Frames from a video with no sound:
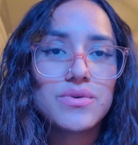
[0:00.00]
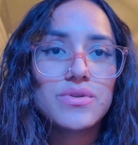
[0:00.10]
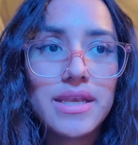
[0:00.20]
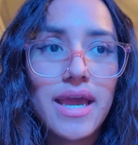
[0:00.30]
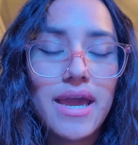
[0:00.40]

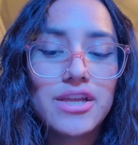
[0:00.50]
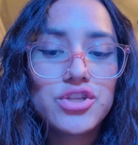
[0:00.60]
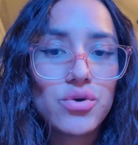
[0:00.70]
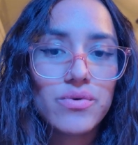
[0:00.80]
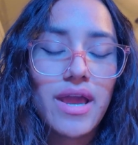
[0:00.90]
and I
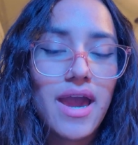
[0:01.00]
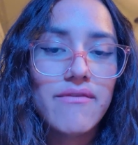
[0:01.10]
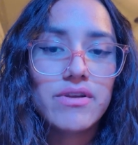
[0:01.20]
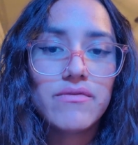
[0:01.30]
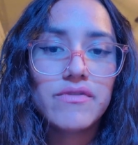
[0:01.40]
don't have
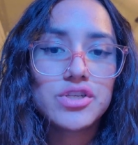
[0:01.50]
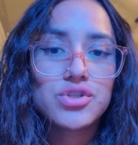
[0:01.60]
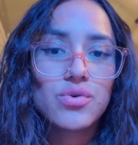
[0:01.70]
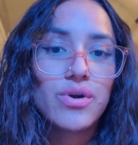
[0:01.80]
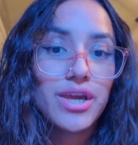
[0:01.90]
an
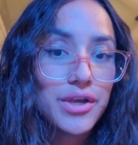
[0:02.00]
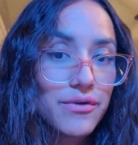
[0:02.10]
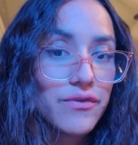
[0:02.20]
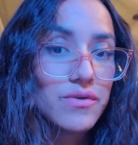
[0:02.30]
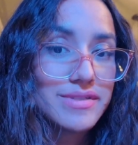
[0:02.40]
official
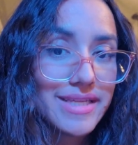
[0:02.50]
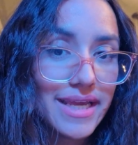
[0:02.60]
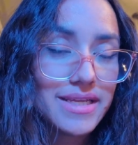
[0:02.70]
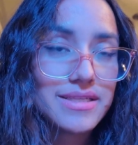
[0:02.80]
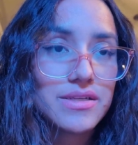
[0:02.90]
interview
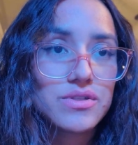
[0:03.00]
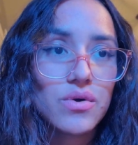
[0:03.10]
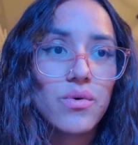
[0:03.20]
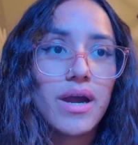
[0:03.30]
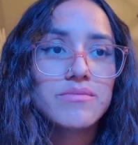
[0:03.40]
date,
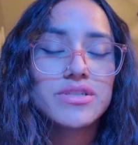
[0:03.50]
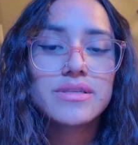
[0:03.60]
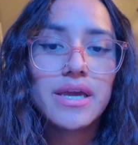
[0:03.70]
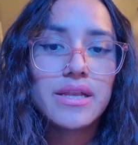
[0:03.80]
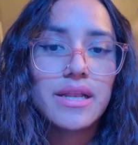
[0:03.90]
so I'm
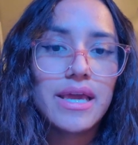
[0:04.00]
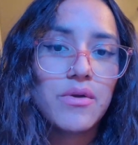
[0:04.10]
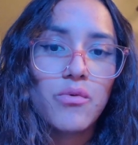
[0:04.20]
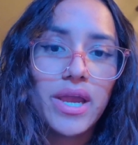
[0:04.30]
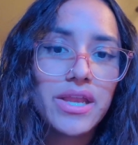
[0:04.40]
just kind of like
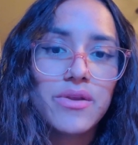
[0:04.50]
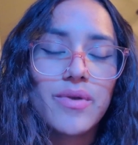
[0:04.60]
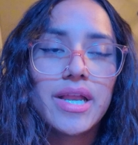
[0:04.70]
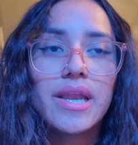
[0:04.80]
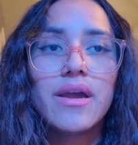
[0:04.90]
waiting
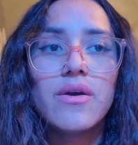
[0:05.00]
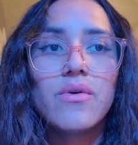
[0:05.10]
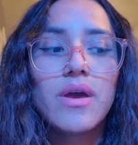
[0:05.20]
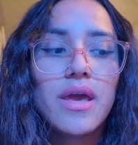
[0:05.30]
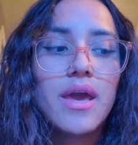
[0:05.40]
right now.